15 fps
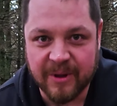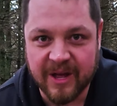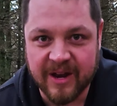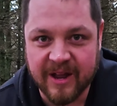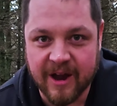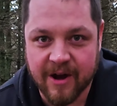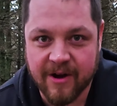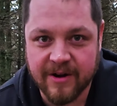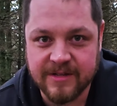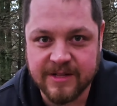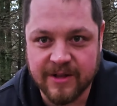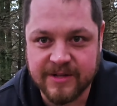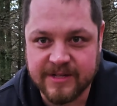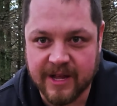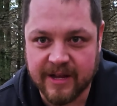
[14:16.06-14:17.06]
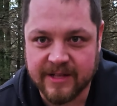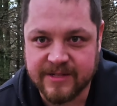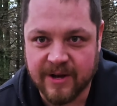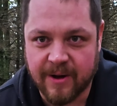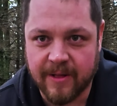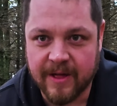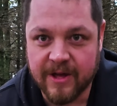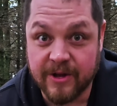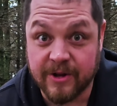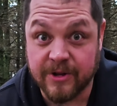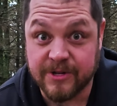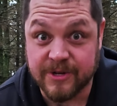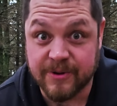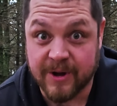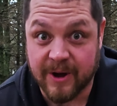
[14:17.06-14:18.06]
me any errors. It looks like it's all good
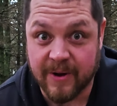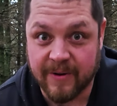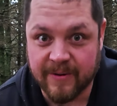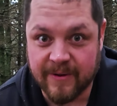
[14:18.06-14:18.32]
to go.